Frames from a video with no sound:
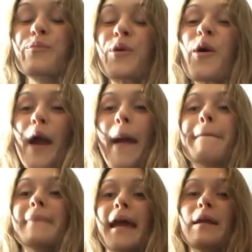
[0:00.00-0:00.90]

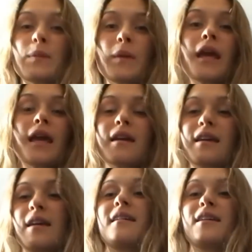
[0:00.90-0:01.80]
program made
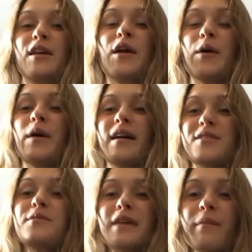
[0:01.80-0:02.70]
me, you know, a
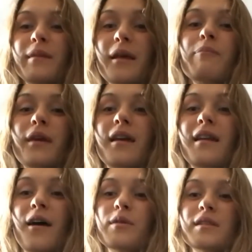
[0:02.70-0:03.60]
two-time
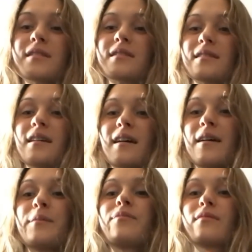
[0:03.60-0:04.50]
Olympian. I was
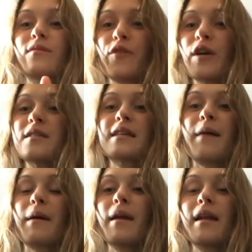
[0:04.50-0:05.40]
um, first
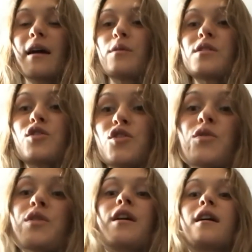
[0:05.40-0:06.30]
time I made it, I was a
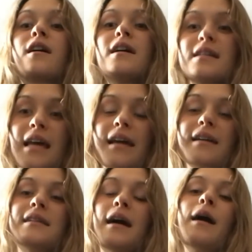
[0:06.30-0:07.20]
junior.
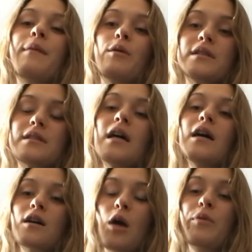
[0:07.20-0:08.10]
Second time, I was
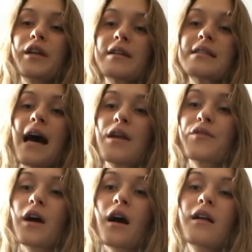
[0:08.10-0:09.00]
a couple years out
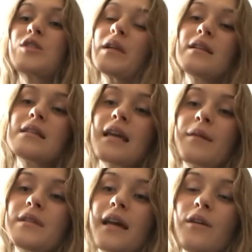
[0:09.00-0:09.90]
of college, but in the
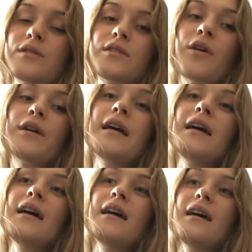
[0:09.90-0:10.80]
same town, so
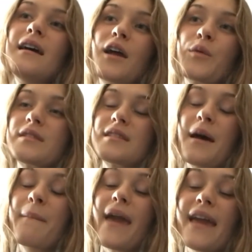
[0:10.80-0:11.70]
it was
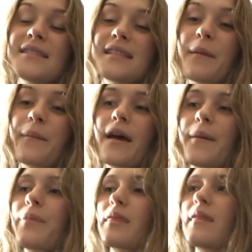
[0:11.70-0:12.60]
amazing.
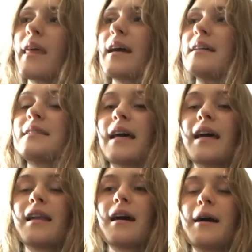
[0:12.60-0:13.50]
But like I
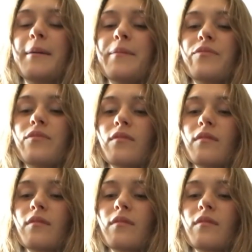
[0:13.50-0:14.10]
said, um,